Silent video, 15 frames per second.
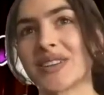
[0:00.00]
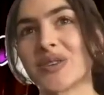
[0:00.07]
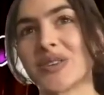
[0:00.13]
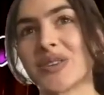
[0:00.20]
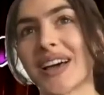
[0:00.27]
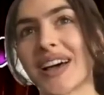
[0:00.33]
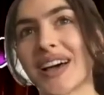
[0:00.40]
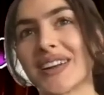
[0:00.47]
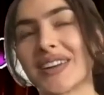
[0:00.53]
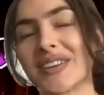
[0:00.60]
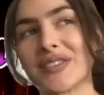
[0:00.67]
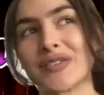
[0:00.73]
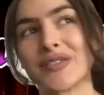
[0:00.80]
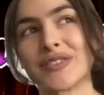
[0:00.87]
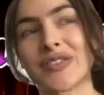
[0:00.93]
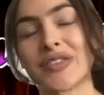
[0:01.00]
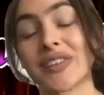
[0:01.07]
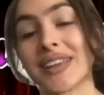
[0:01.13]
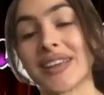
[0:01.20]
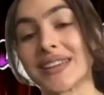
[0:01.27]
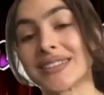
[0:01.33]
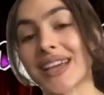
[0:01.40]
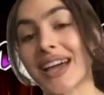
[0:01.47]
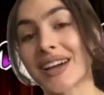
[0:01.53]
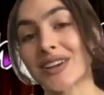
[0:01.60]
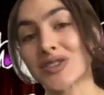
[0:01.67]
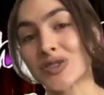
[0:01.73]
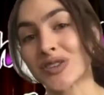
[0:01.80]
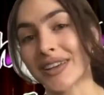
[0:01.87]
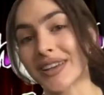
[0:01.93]
a lot of different things.
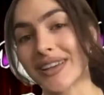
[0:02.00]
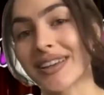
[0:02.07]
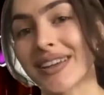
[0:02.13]
Actually,